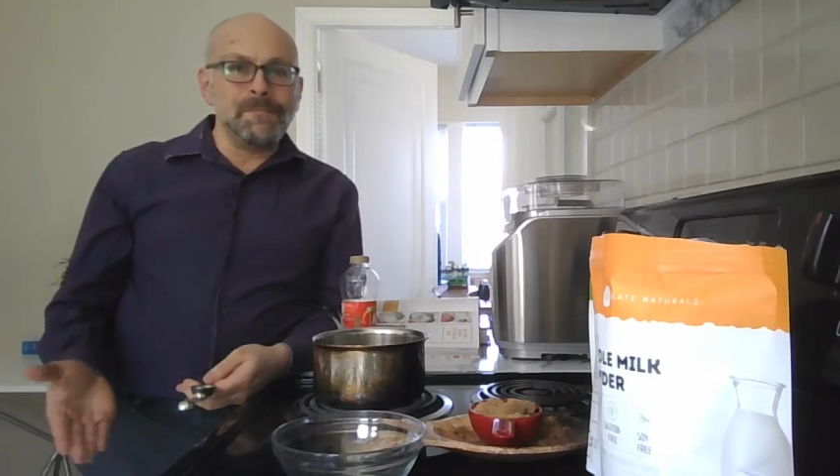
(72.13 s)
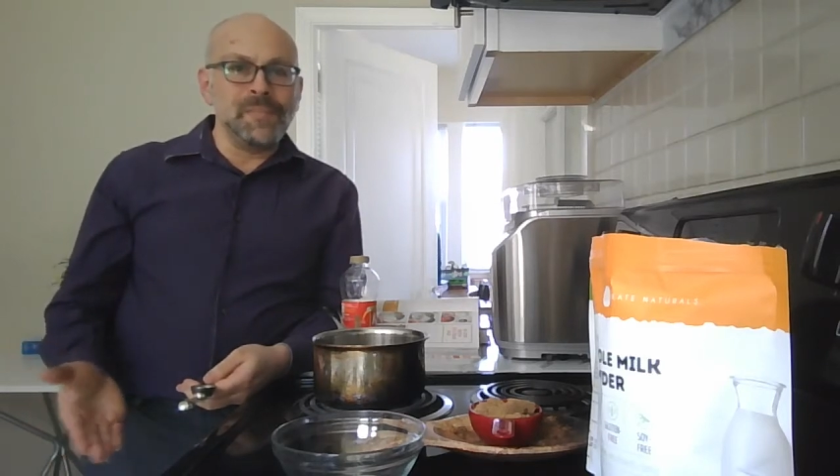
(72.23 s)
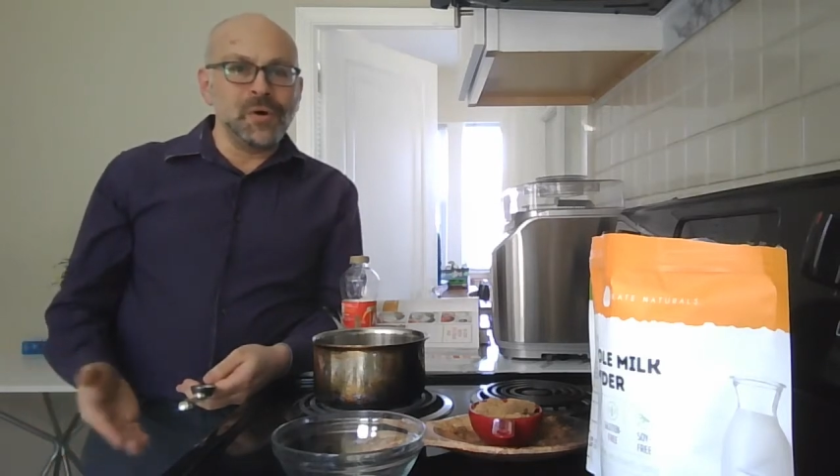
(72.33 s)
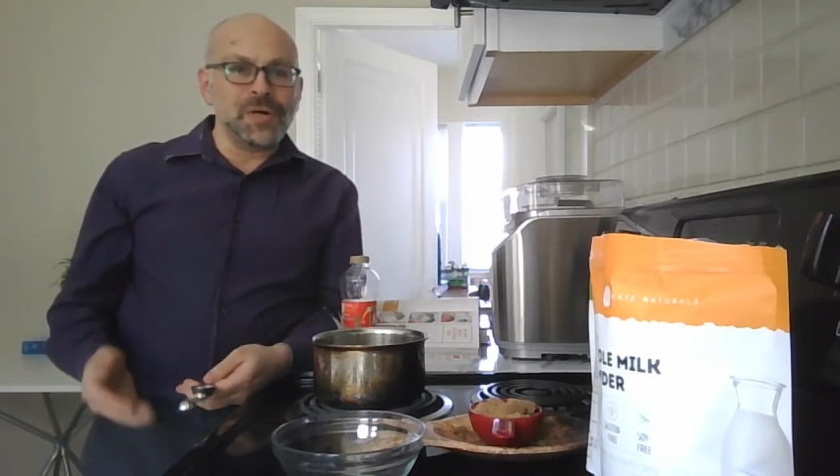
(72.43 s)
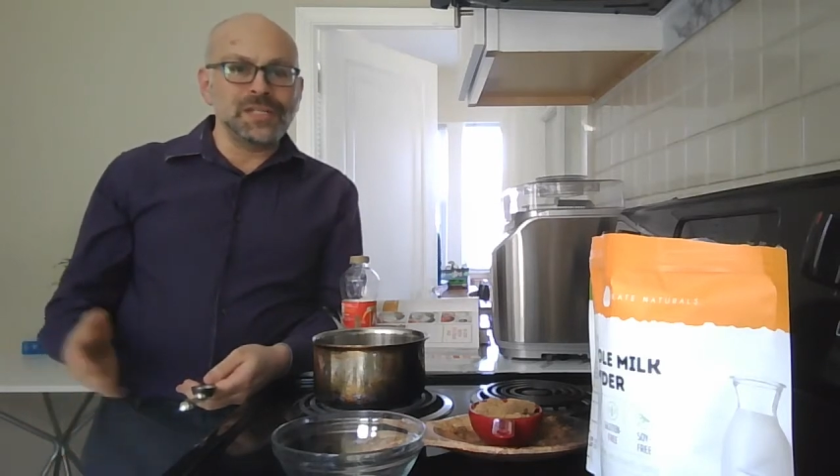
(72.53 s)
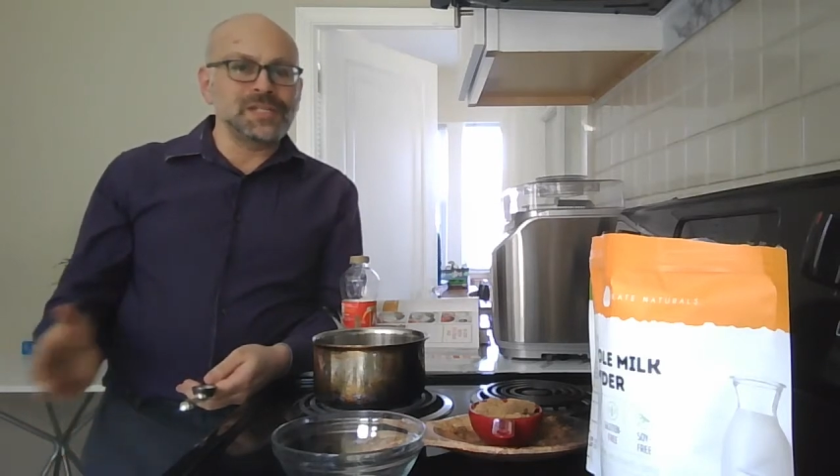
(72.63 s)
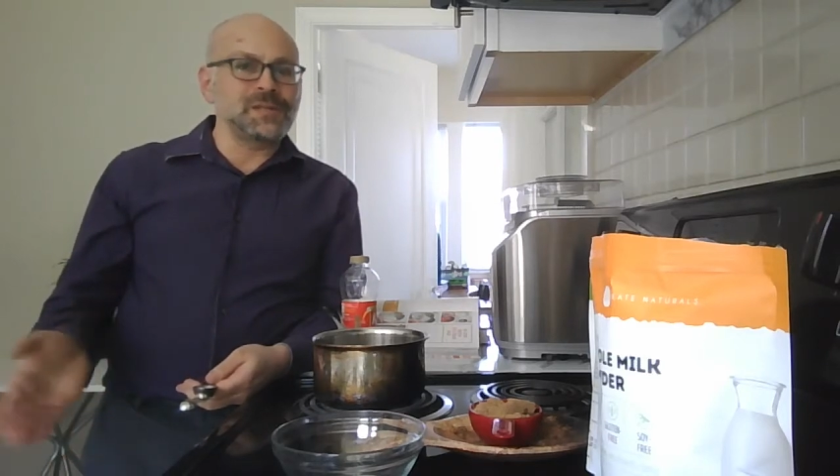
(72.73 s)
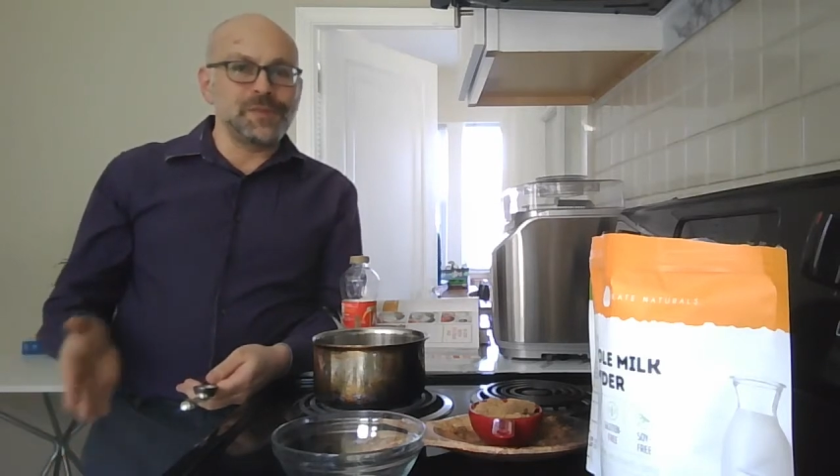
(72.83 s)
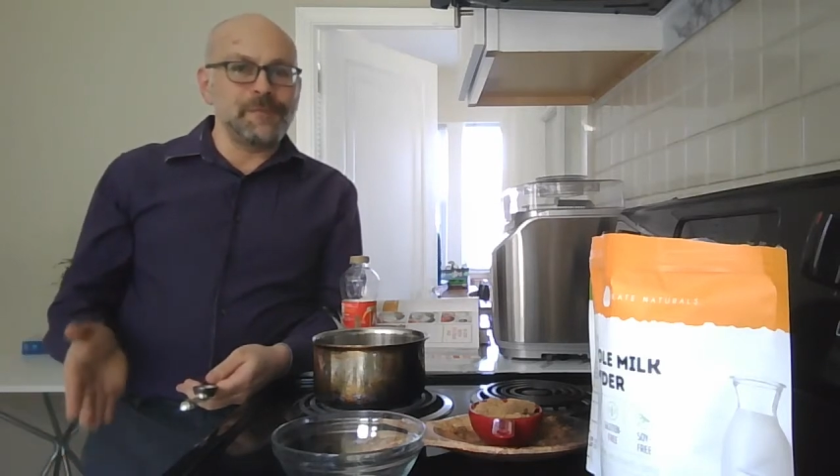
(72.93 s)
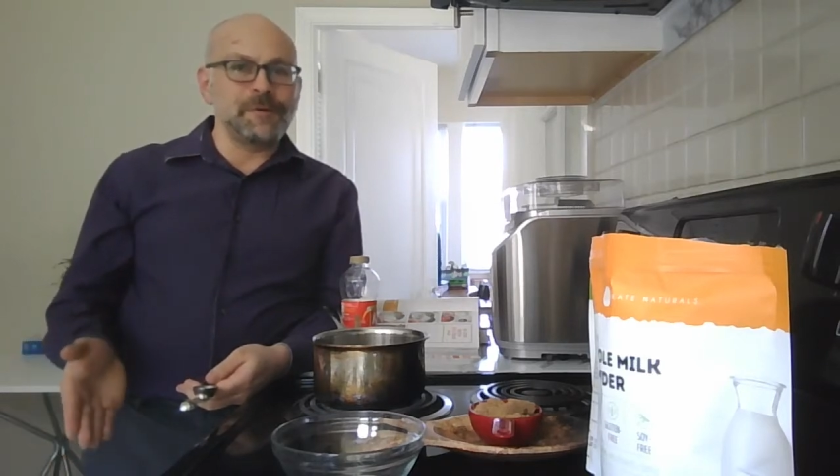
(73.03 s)
milk and
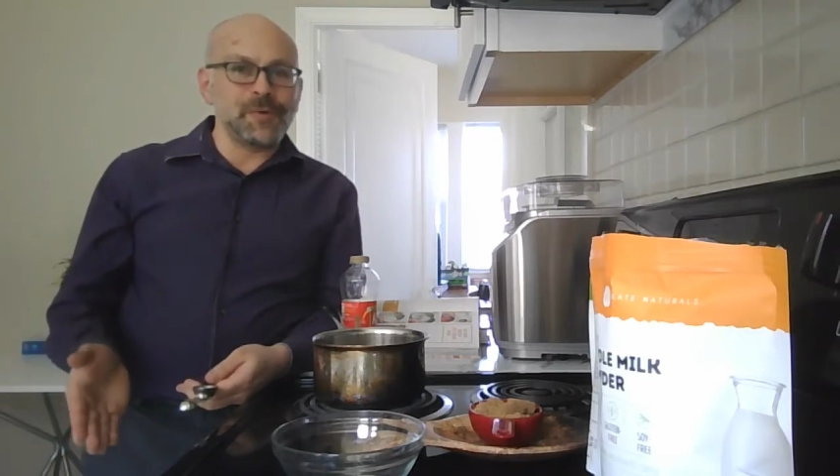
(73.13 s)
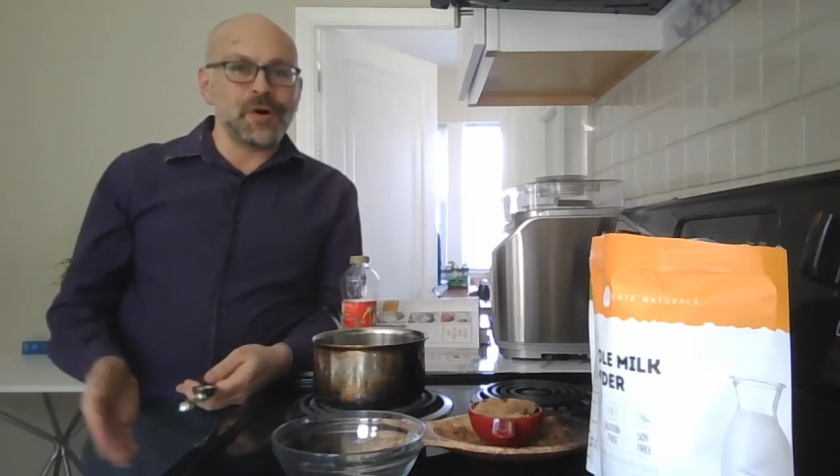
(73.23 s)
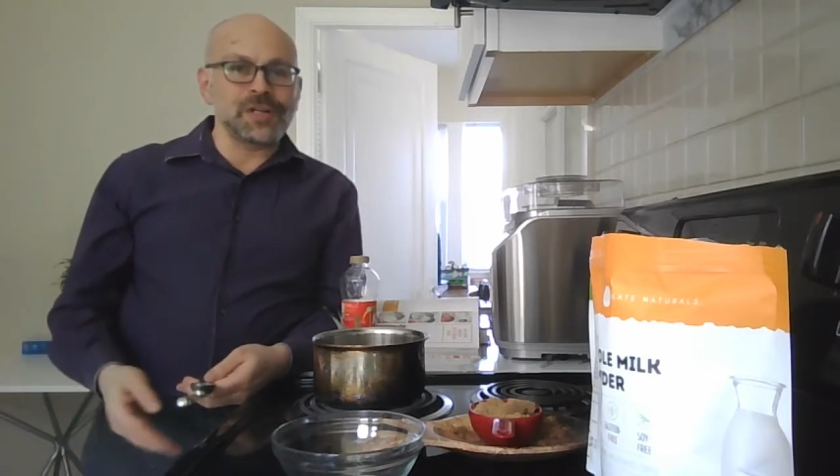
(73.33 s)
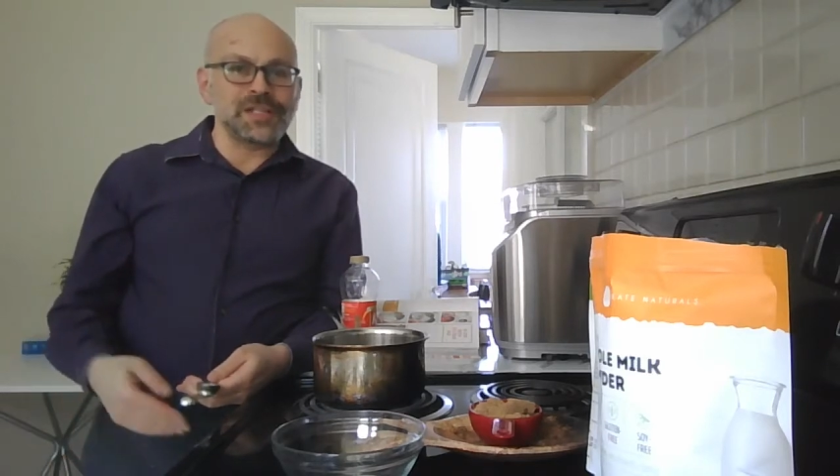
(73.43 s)
some lemon bars